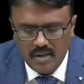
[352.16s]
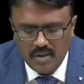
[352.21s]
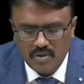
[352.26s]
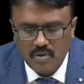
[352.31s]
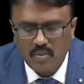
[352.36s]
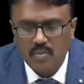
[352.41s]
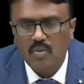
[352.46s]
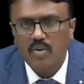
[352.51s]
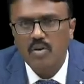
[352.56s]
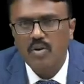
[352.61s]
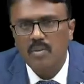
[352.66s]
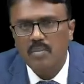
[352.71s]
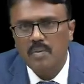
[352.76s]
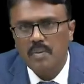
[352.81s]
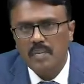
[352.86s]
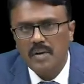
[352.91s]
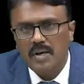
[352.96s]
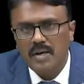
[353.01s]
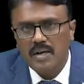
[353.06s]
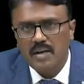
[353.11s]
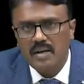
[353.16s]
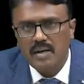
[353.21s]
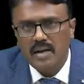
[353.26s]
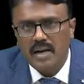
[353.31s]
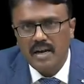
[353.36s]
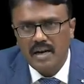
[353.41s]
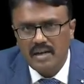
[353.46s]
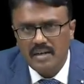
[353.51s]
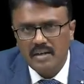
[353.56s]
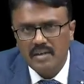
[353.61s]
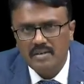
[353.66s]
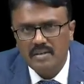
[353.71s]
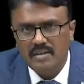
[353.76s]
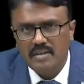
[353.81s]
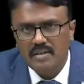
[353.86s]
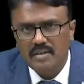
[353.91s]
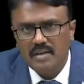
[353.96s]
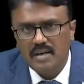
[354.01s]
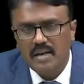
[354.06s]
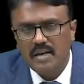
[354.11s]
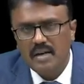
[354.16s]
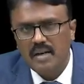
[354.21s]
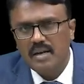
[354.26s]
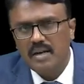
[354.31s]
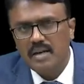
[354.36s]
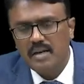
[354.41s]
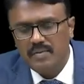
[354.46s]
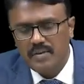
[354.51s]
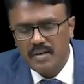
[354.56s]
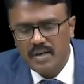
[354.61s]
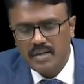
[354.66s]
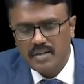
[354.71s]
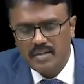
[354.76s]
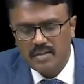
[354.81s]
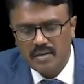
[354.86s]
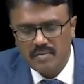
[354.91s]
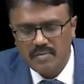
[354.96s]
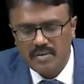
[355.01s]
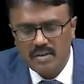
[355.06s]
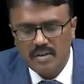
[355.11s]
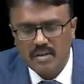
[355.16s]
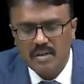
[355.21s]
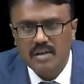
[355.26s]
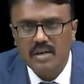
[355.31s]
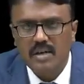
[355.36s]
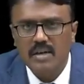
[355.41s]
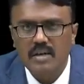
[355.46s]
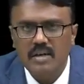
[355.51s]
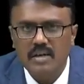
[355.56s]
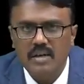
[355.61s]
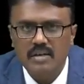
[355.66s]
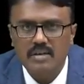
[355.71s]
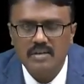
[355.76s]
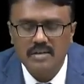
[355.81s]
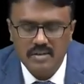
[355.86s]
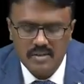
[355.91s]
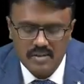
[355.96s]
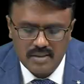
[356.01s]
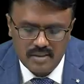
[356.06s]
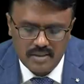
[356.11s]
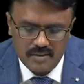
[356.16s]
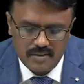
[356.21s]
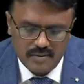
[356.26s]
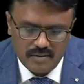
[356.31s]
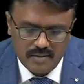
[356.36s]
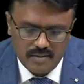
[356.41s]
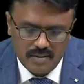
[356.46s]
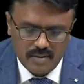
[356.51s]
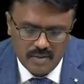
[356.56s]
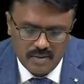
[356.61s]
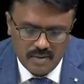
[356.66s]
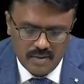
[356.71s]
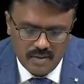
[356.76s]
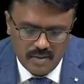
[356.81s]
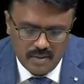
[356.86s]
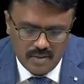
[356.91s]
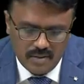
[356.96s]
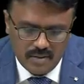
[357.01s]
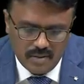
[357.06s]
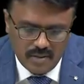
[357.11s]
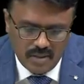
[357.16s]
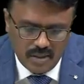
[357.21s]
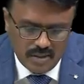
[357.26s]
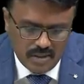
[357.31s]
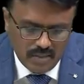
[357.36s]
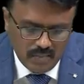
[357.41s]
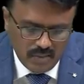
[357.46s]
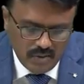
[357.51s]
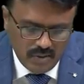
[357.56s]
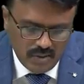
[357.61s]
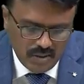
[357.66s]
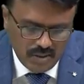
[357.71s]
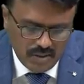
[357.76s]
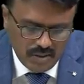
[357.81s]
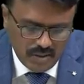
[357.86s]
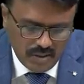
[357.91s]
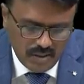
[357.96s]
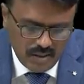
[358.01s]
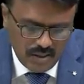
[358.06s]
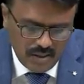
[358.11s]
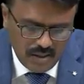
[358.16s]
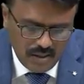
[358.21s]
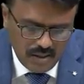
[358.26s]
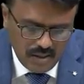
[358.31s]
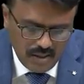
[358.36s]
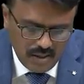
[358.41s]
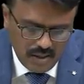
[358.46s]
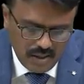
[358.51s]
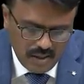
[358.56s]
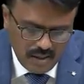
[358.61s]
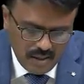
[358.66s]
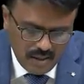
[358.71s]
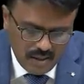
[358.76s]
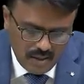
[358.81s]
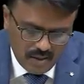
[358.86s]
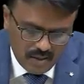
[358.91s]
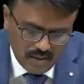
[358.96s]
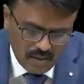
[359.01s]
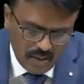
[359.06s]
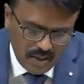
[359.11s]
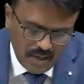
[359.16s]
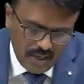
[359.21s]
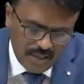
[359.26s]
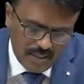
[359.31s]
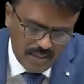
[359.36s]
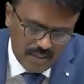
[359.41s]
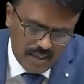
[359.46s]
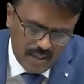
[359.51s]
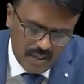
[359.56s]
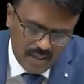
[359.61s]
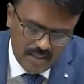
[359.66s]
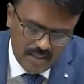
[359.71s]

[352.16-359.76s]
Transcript: So more dopamine enters inside and the efficacy of the drug increases. So that's the point here. So the classical